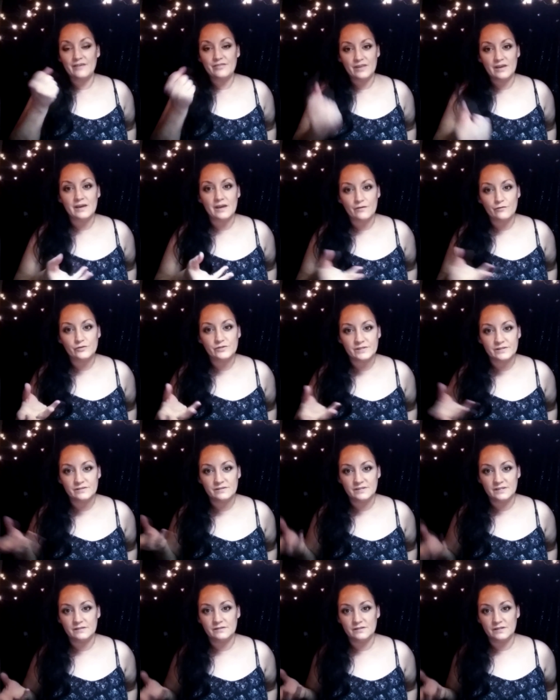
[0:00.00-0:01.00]
I think ever since
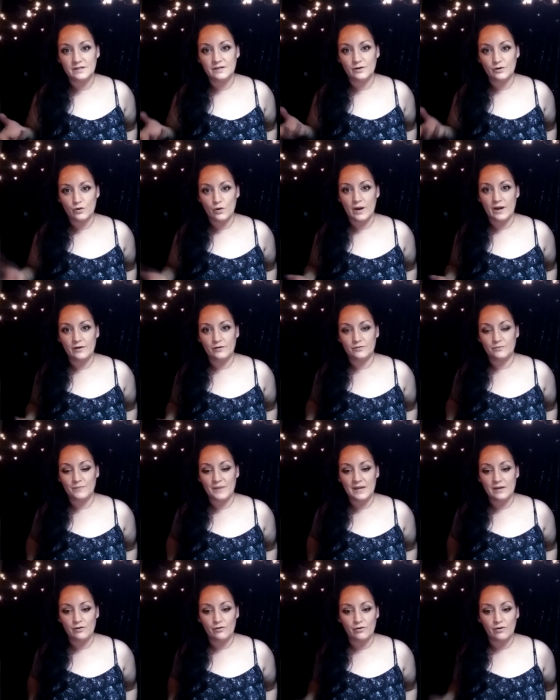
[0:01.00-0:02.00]
Disney acquired
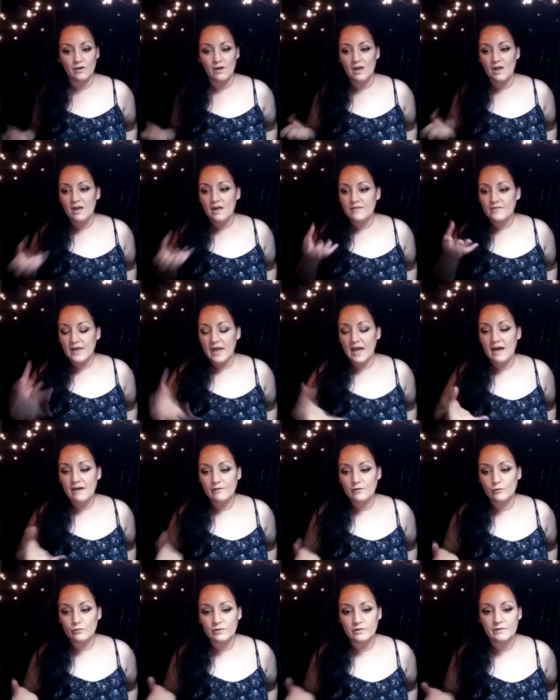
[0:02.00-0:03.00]
Maker, they
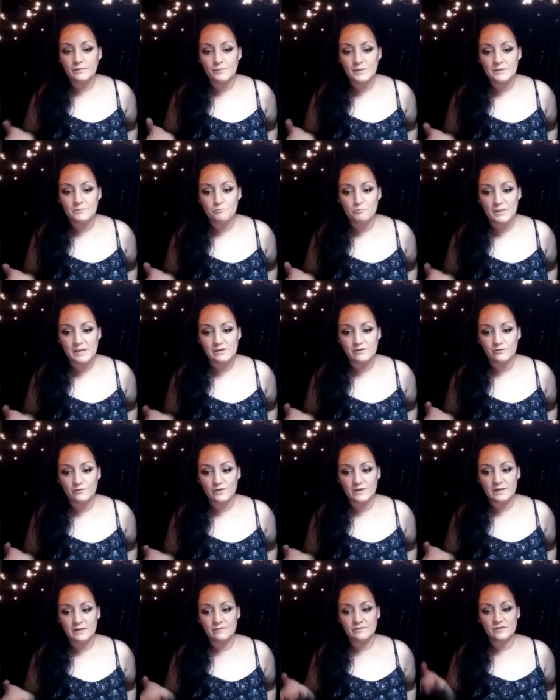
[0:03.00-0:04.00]
haven't really been
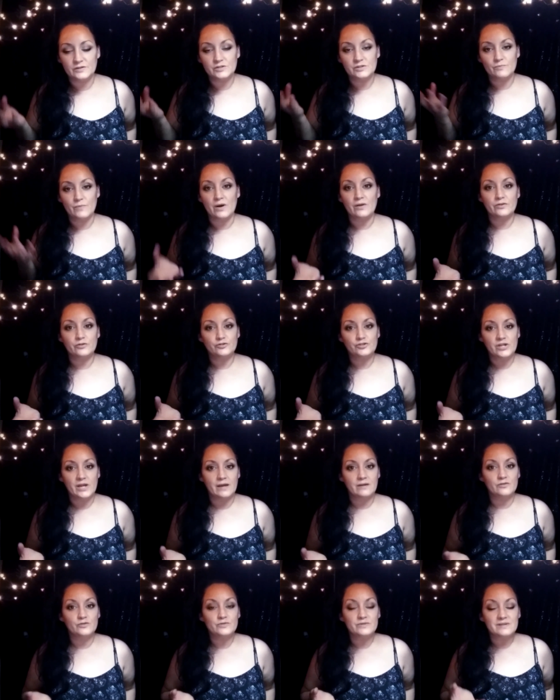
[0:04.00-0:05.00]
benefiting the smaller
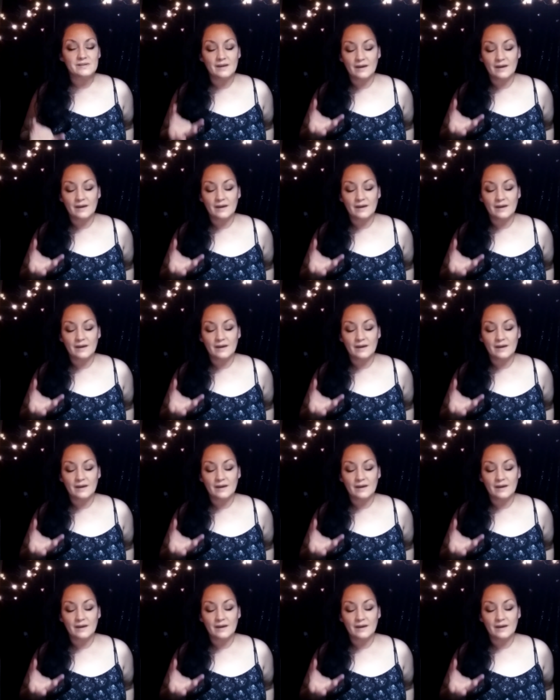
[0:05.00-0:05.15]
channels